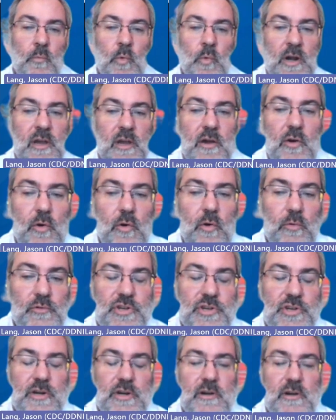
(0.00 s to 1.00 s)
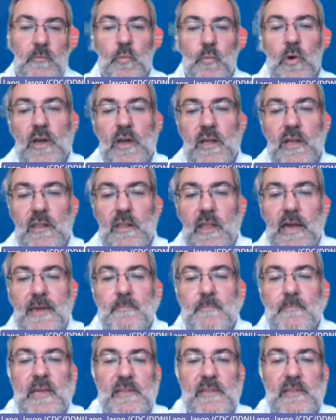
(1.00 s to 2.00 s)
work culture, and work
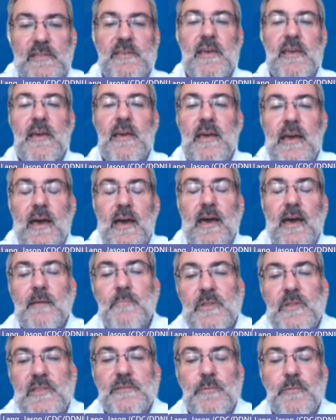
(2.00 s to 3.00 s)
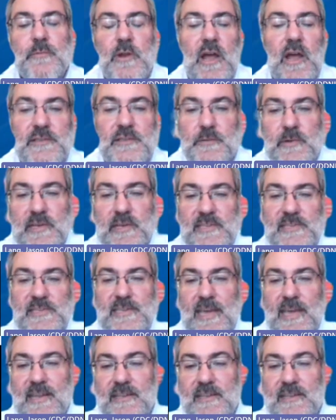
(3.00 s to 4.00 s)
climate. But this would also
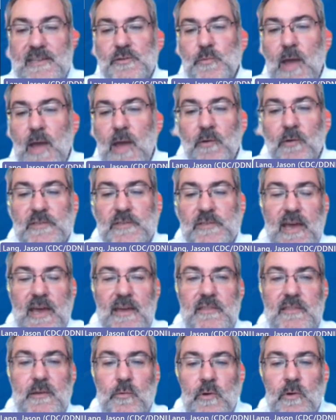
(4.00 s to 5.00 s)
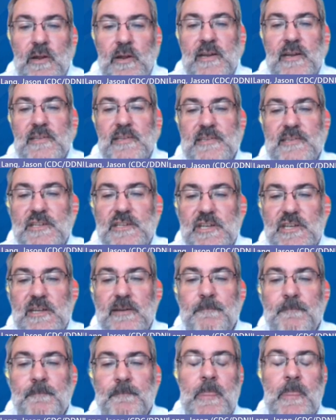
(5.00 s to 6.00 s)
extend to outside the
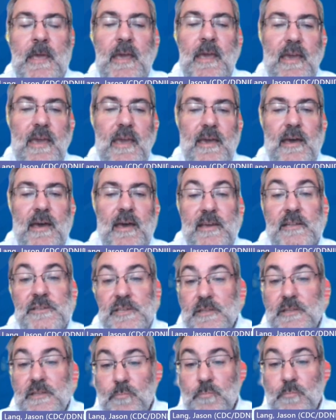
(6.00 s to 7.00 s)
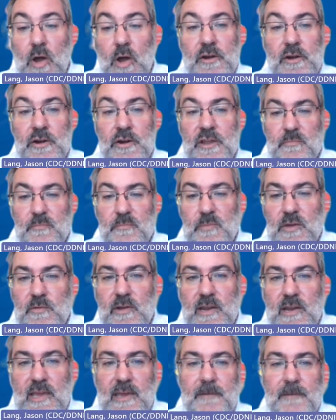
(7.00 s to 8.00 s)
organization into the broader
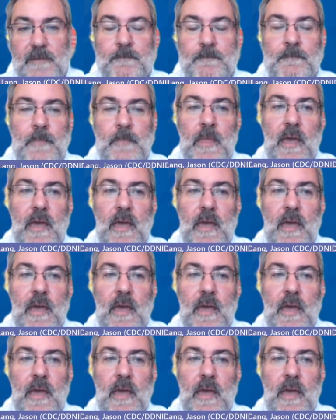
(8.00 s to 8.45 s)
community.